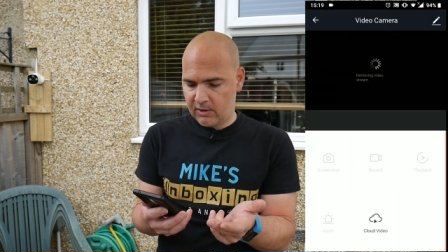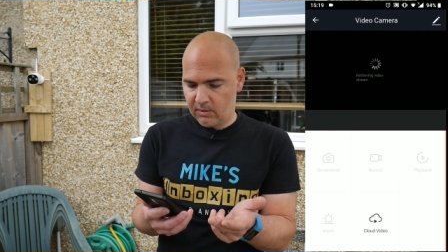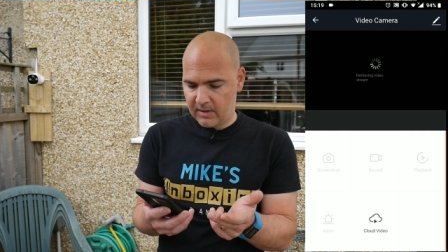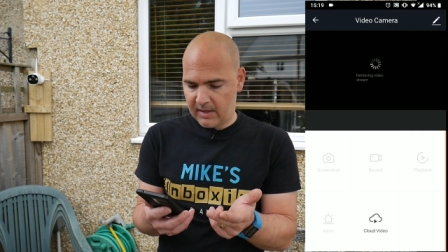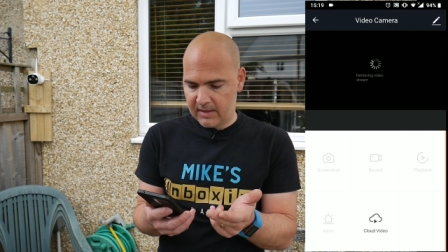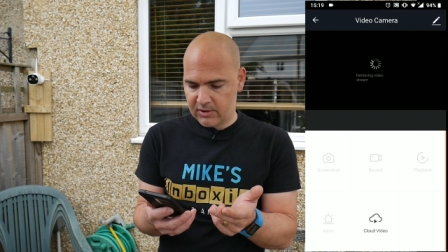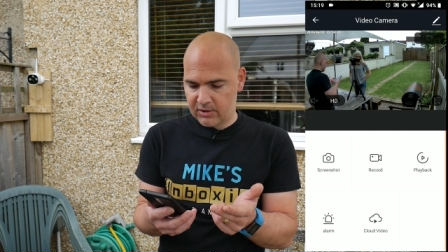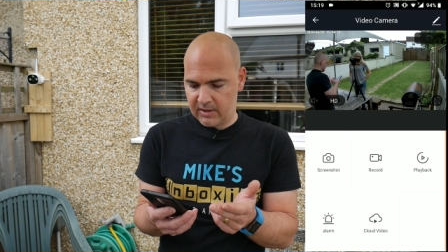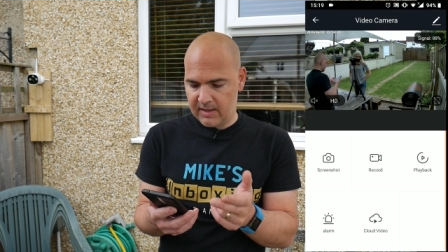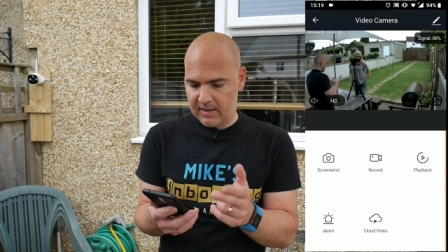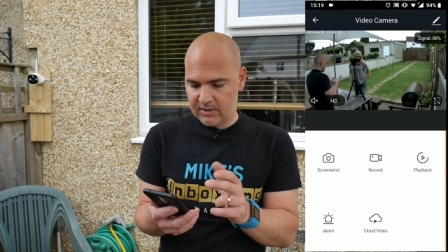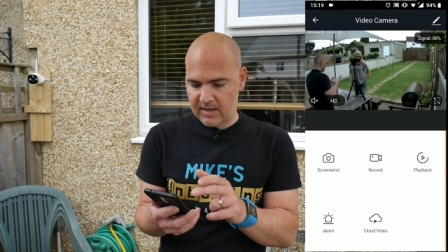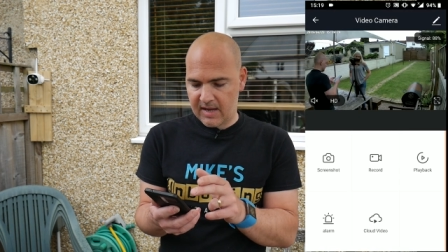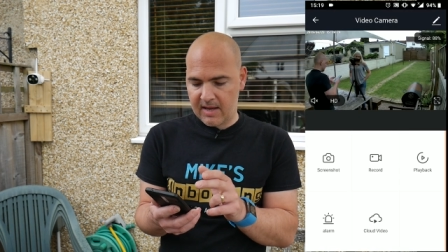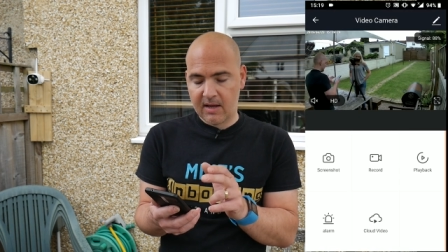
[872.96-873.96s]
you can actually
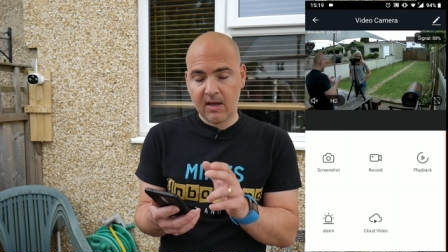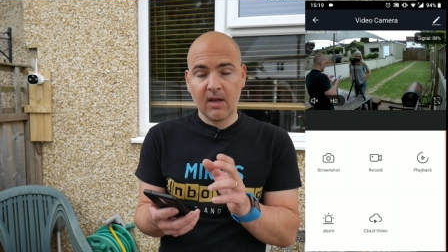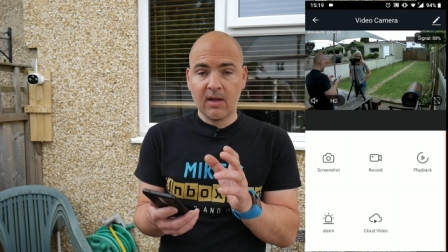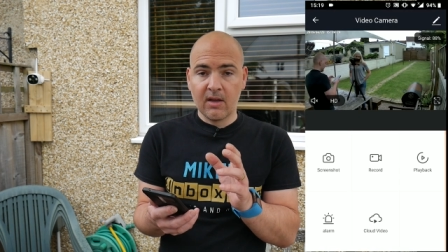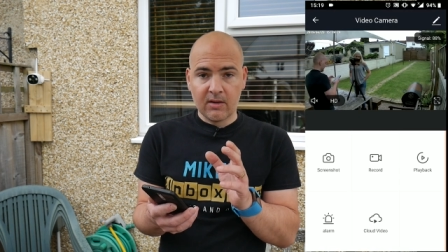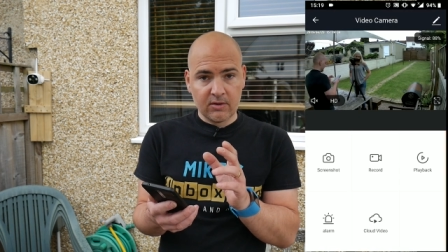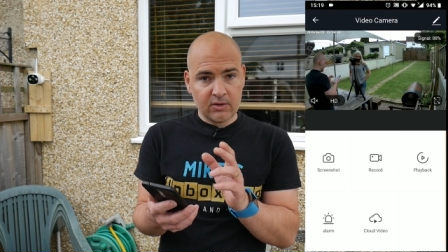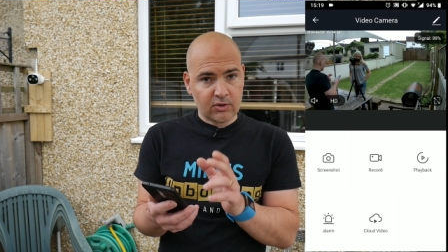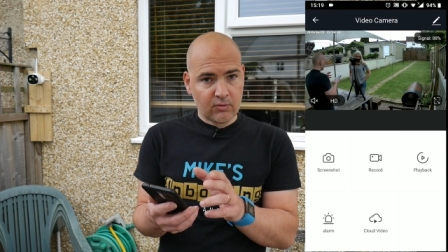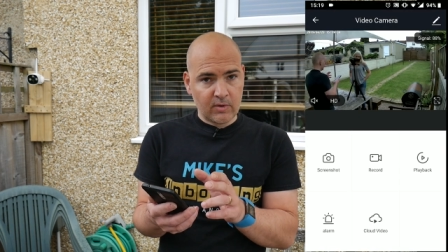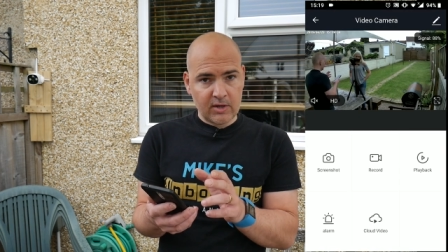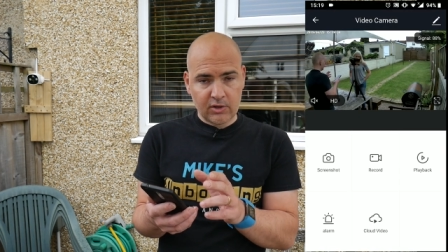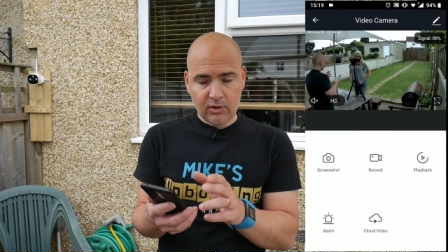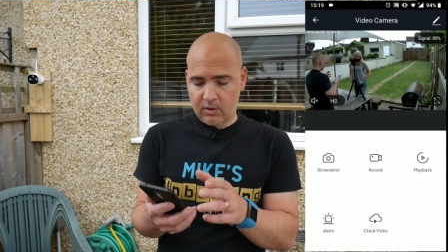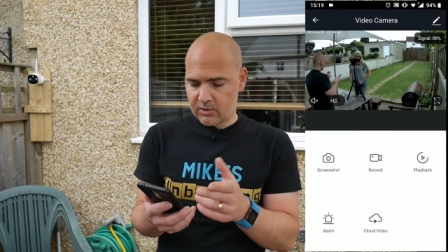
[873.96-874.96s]
take
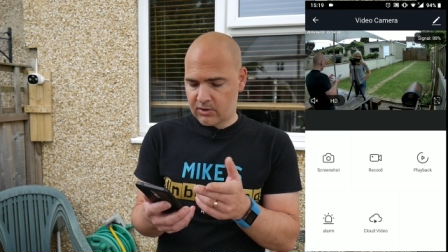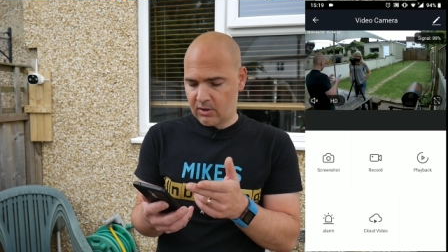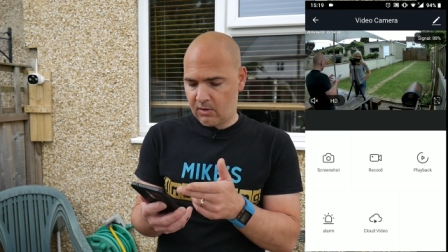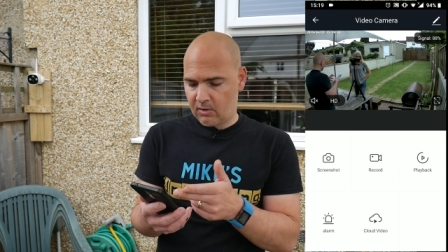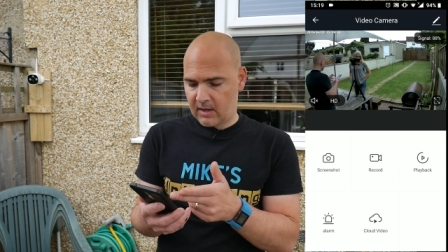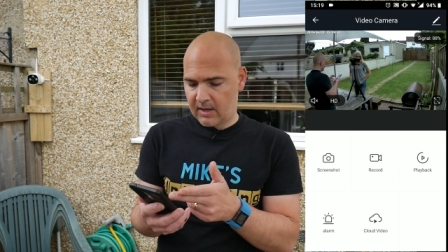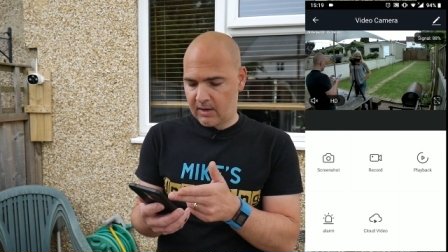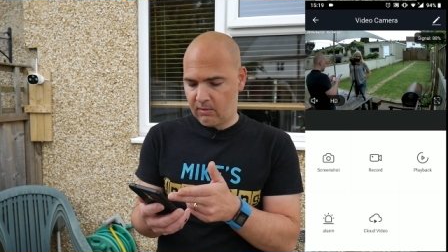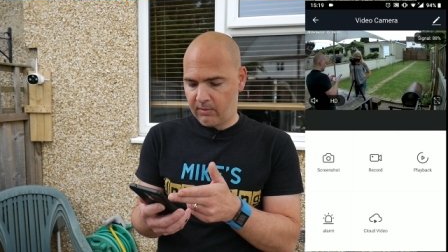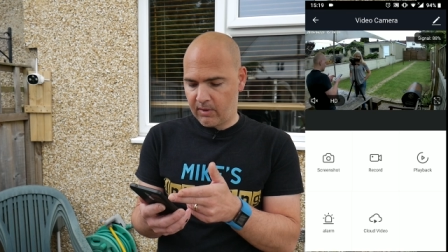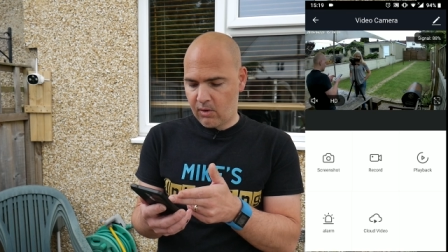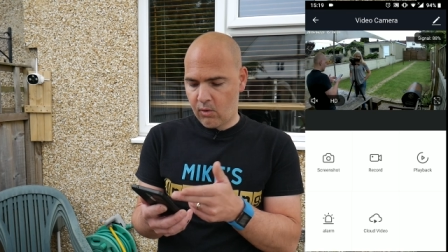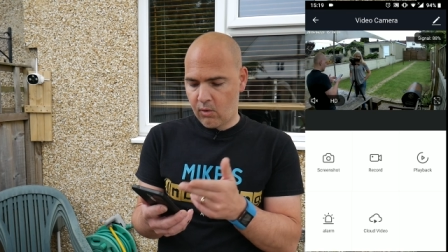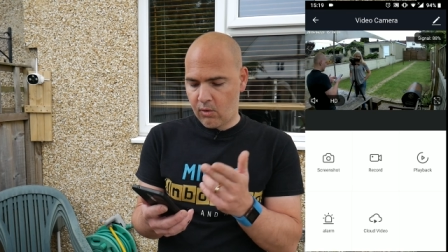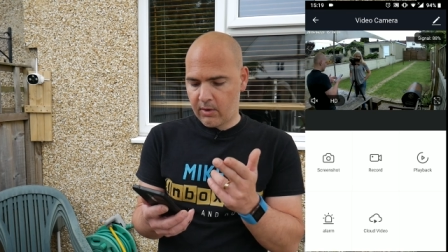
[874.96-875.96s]
screenshots, so click on
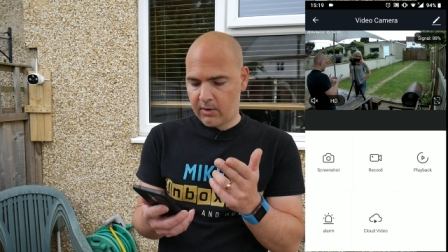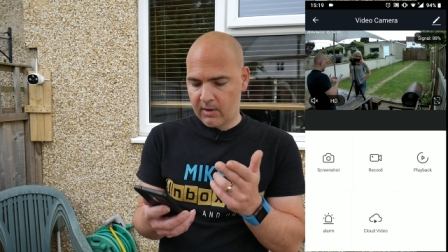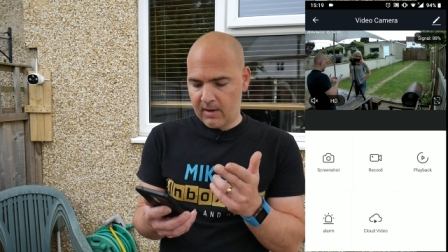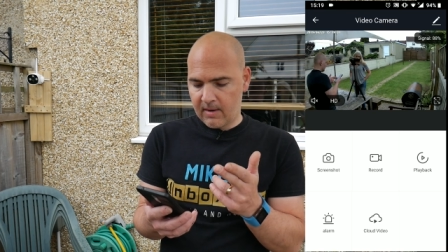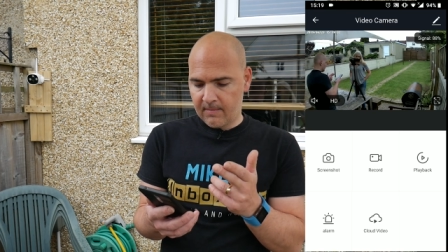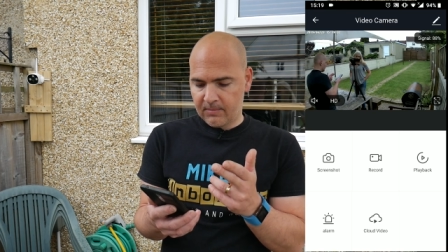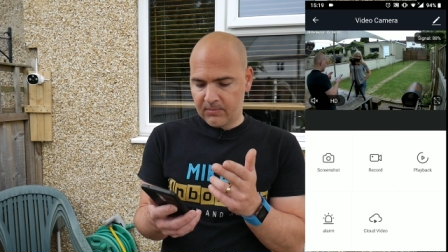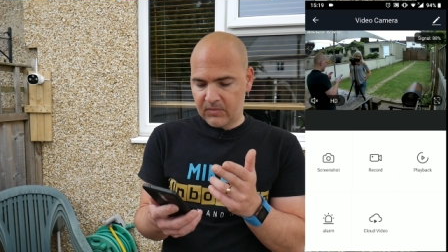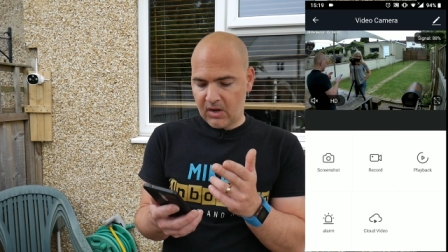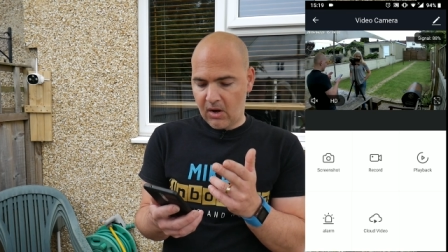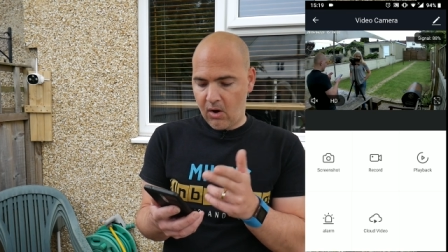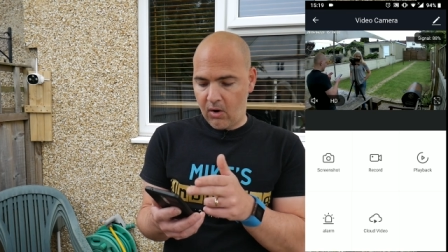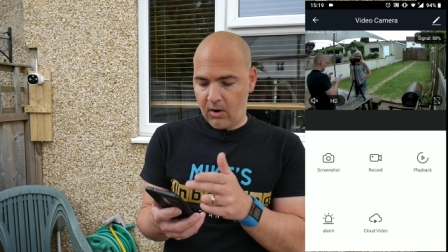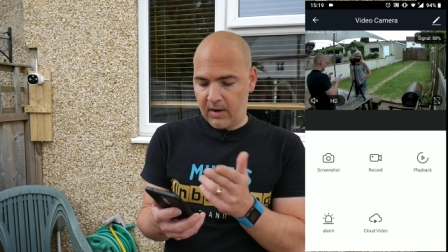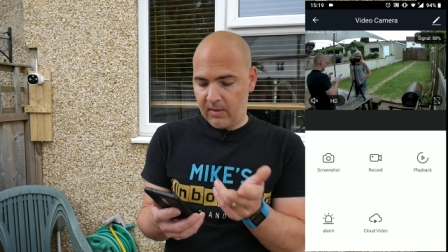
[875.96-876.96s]
record,
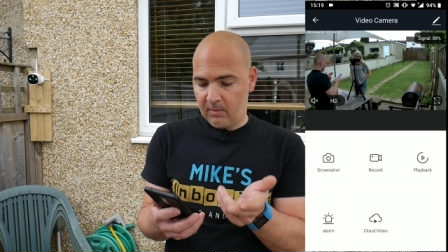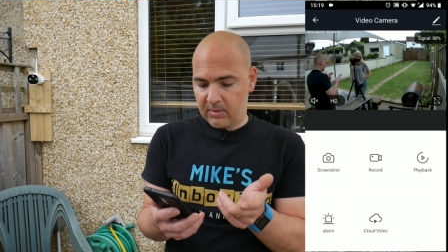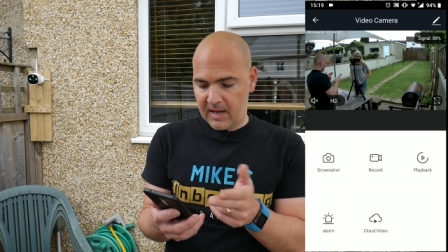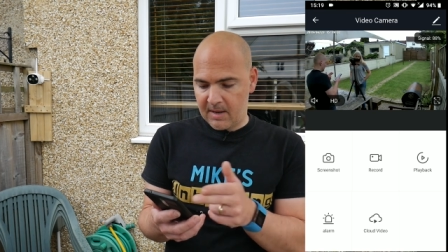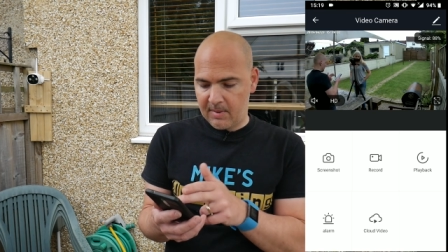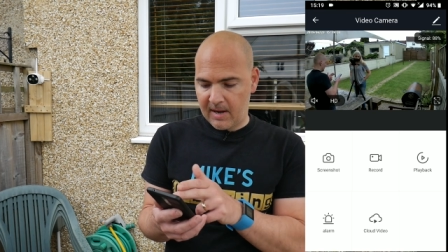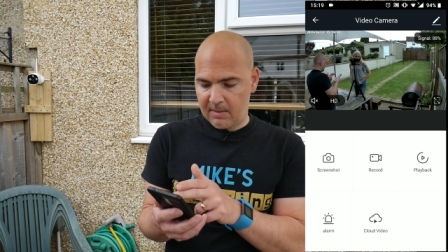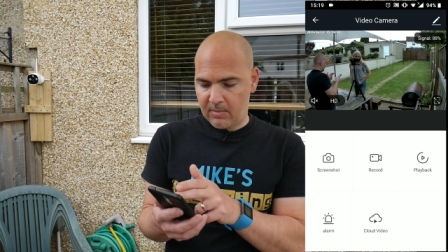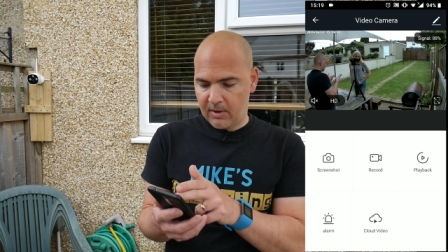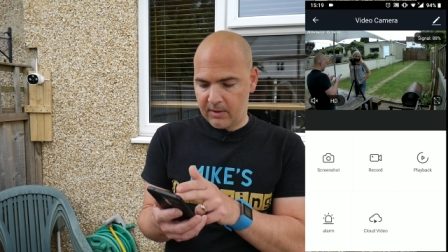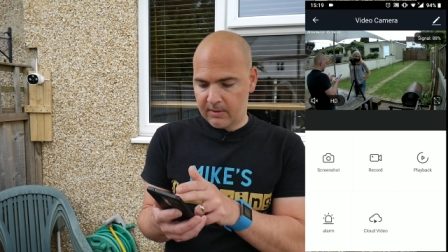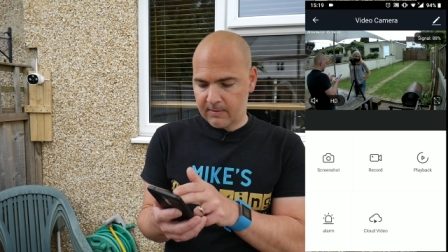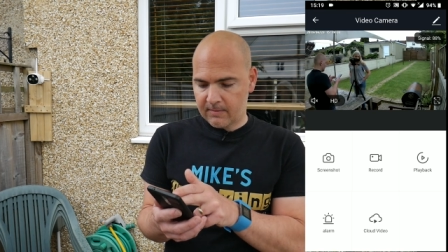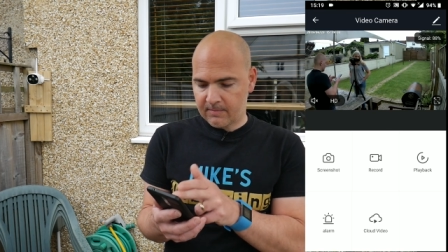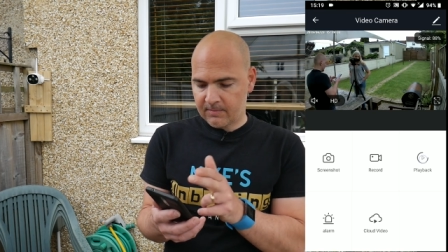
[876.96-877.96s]
or in the playback
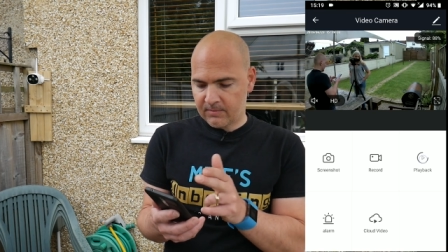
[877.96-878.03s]
button